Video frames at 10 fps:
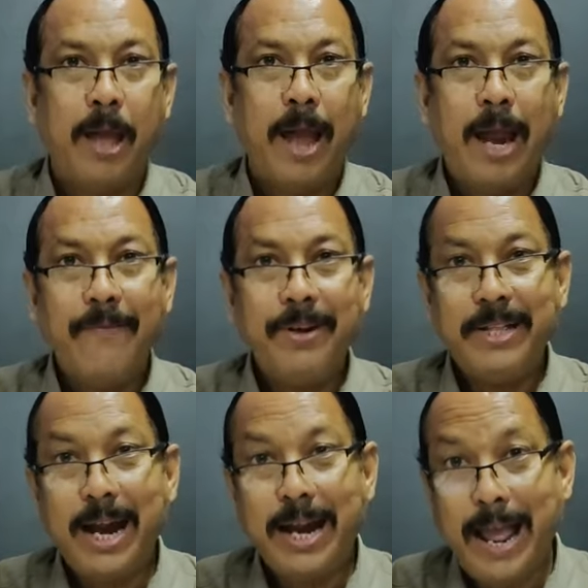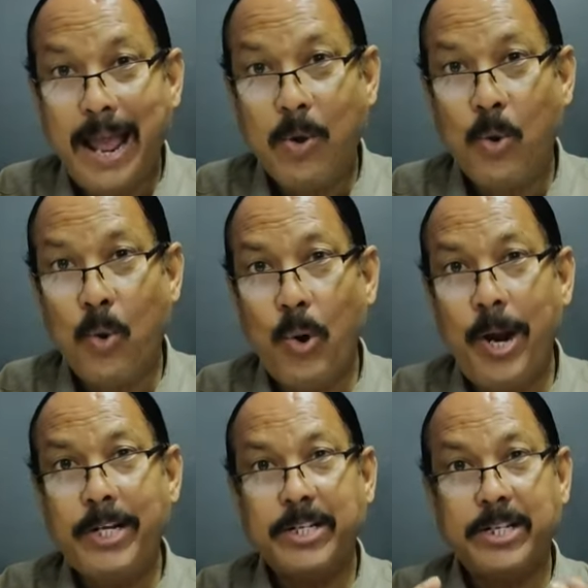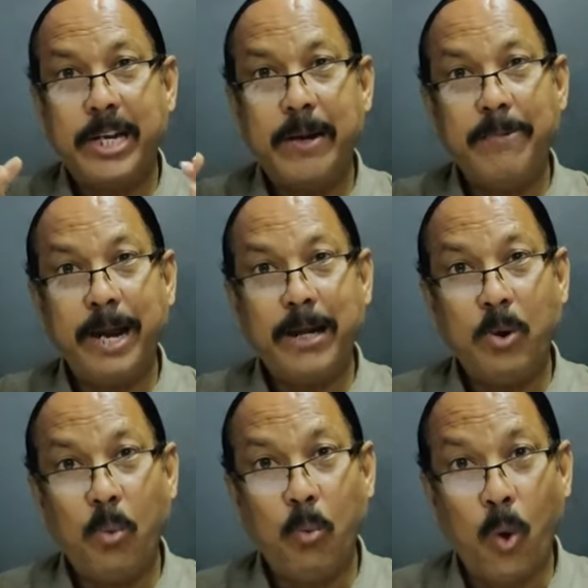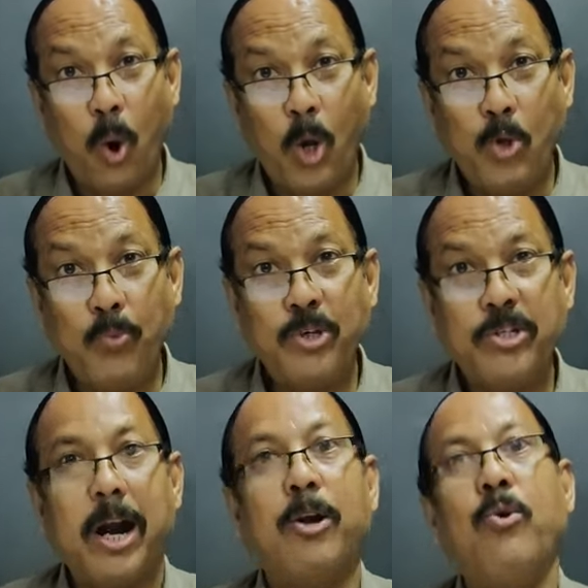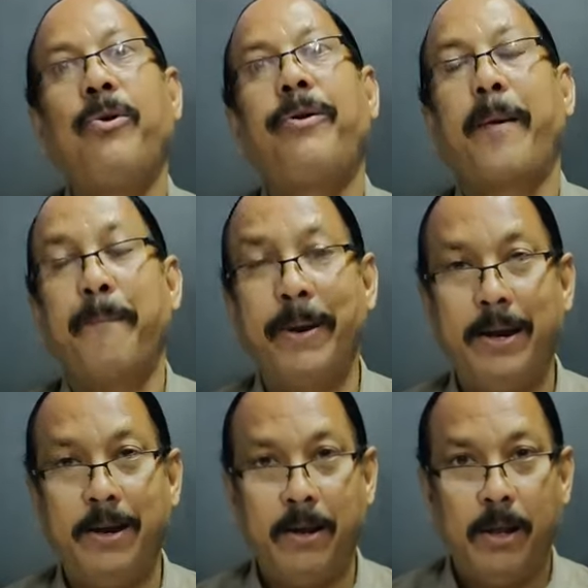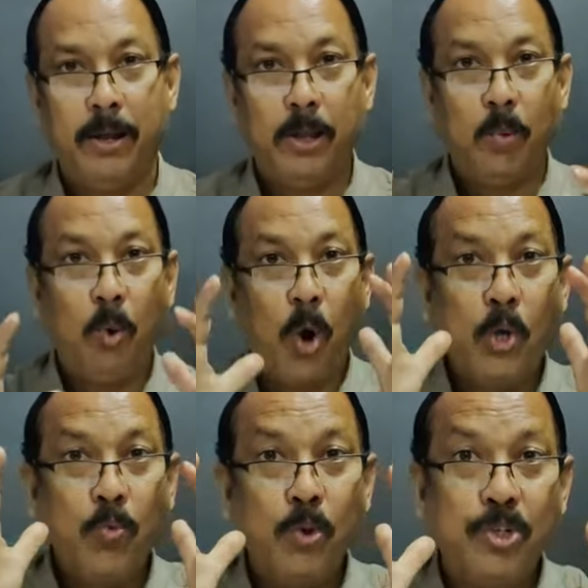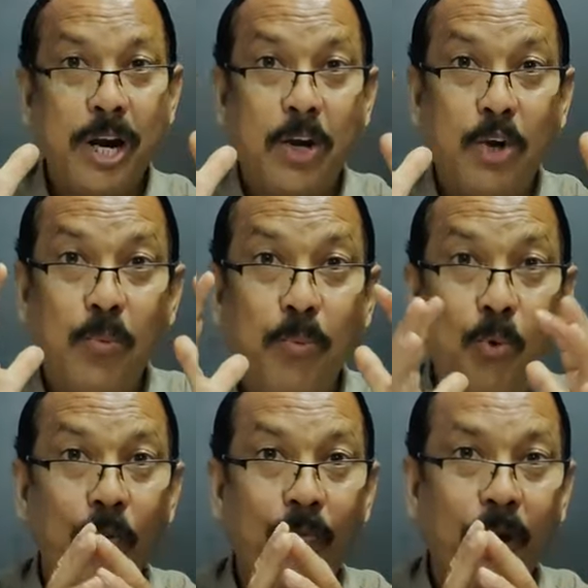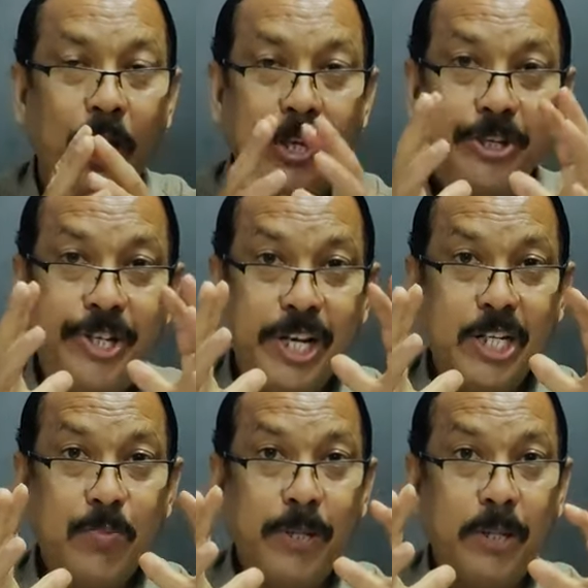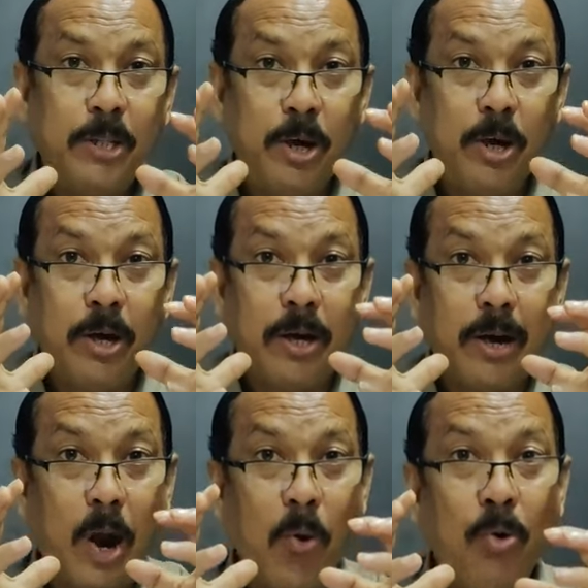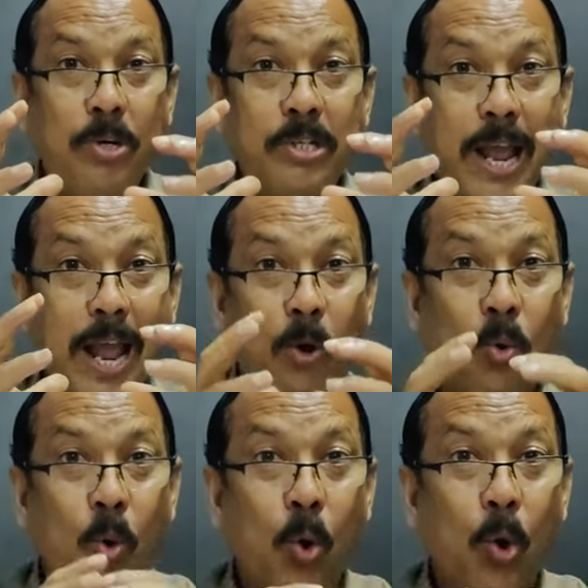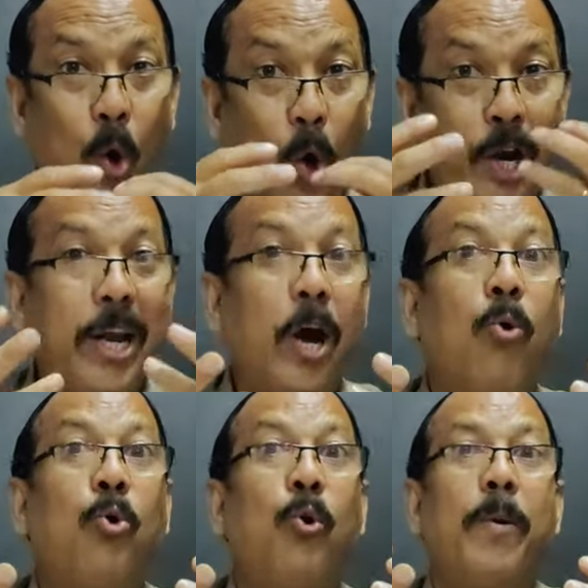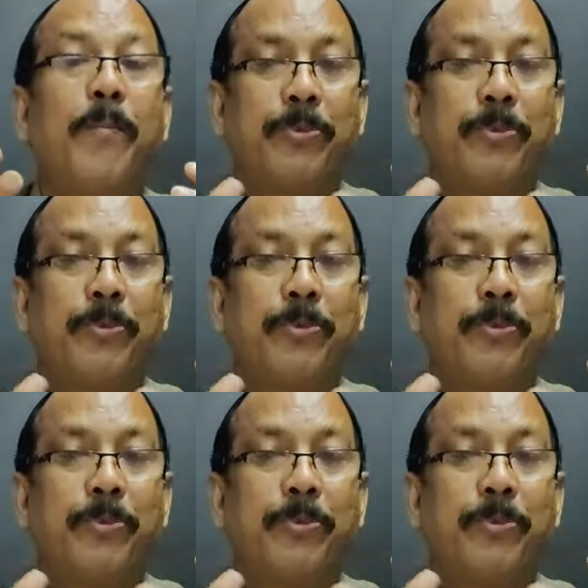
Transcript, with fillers: And with that echo, it seemed that the walls would start to tremble, the walls would start to move just with the crowd's echo calling out to him